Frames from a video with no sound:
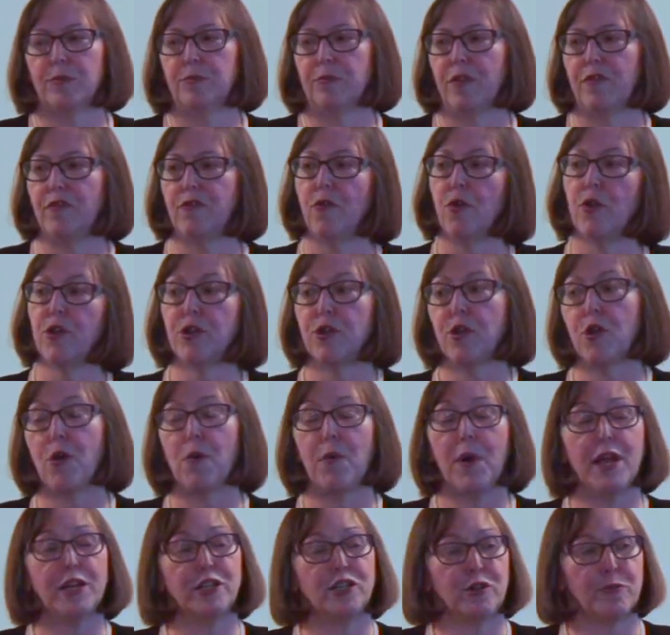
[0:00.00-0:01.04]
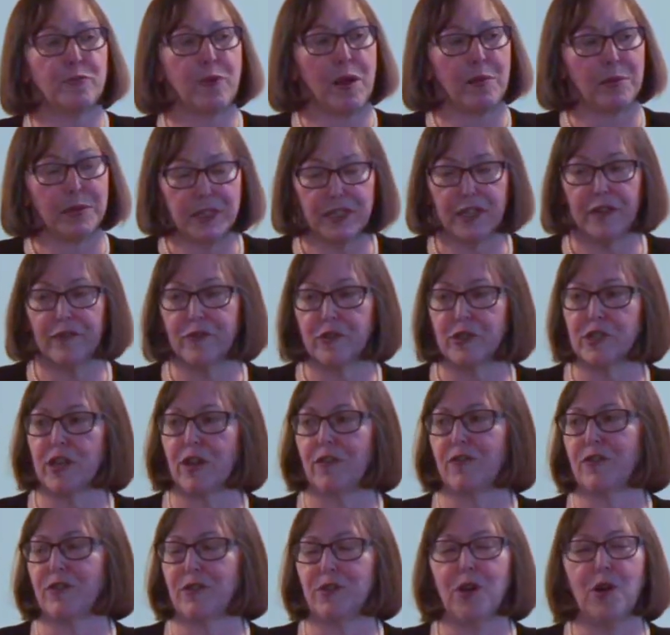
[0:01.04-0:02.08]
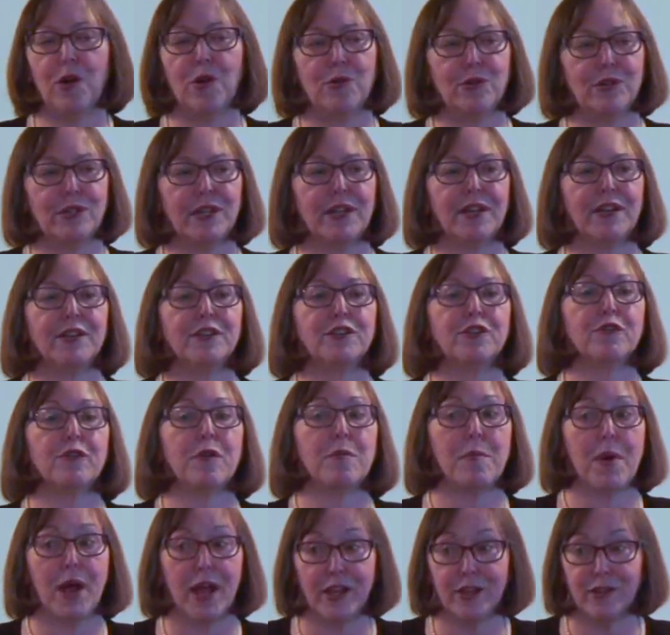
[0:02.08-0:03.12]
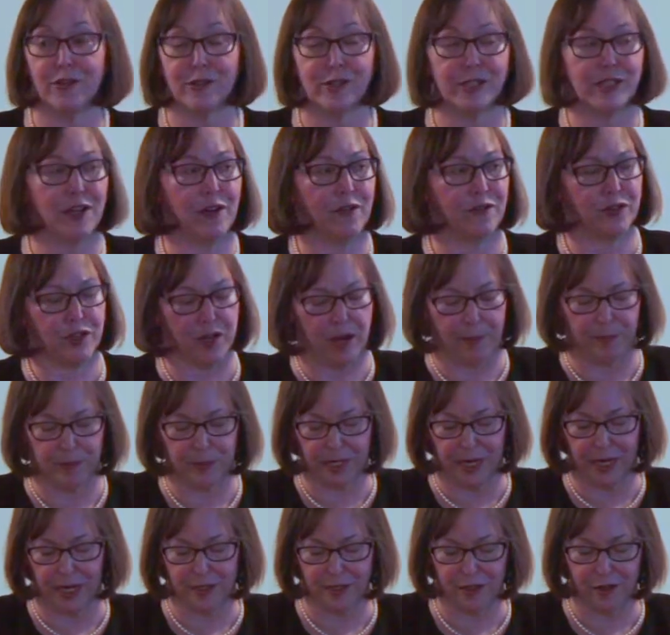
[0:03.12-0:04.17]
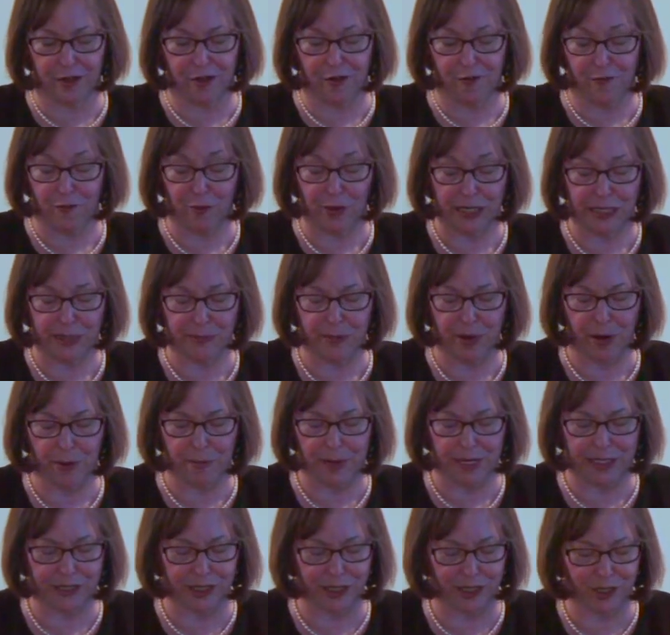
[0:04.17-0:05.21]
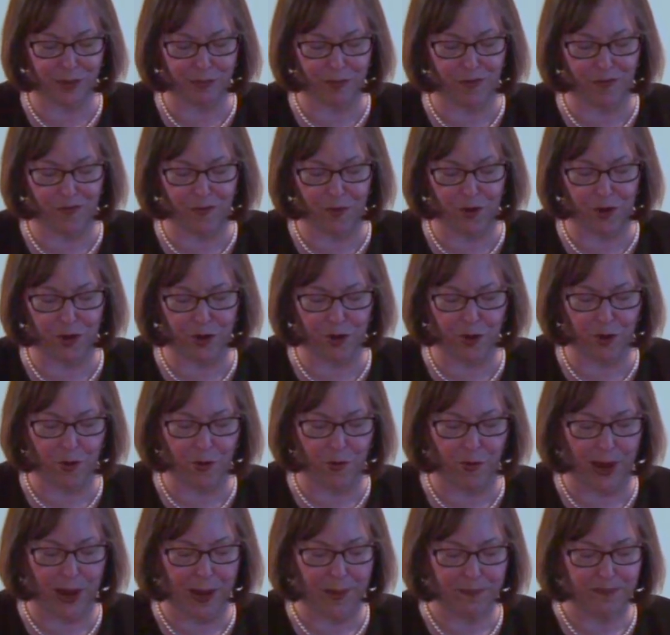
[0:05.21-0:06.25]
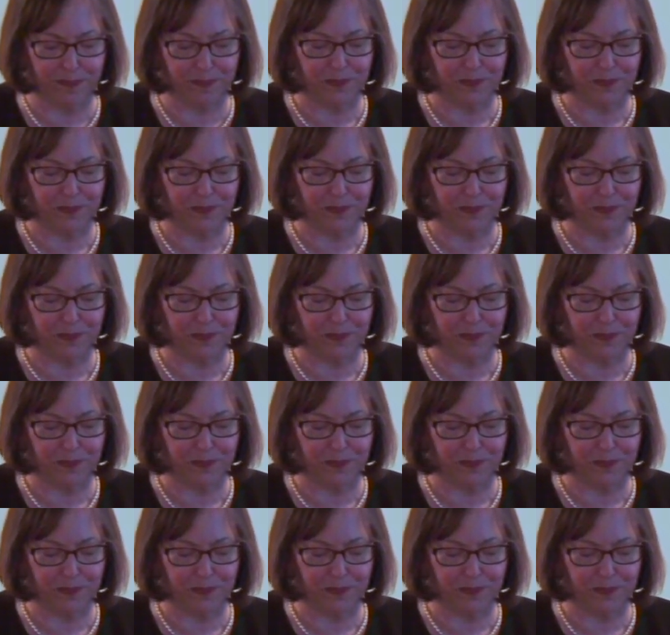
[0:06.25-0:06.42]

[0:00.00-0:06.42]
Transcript: Before you go away, you should probably leave yourself a note to remind yourself to update the voicemail message before you go away.